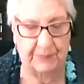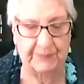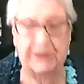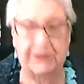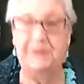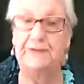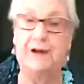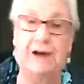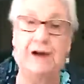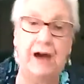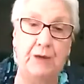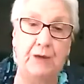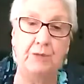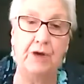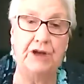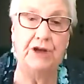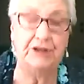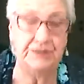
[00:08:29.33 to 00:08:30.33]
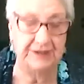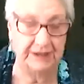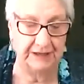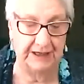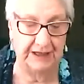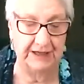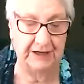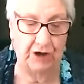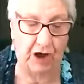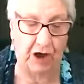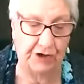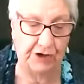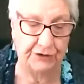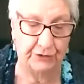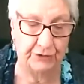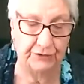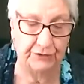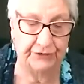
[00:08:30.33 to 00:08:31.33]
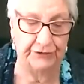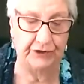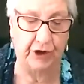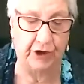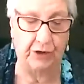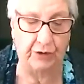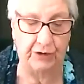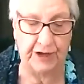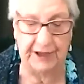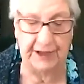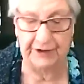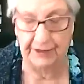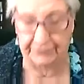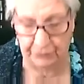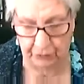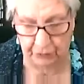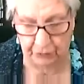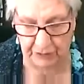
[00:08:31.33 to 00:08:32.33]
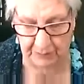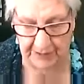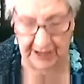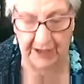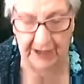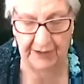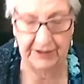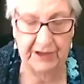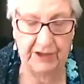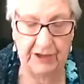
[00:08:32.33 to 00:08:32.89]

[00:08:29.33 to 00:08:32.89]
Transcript: But I wanted to lead on also, and I've talked about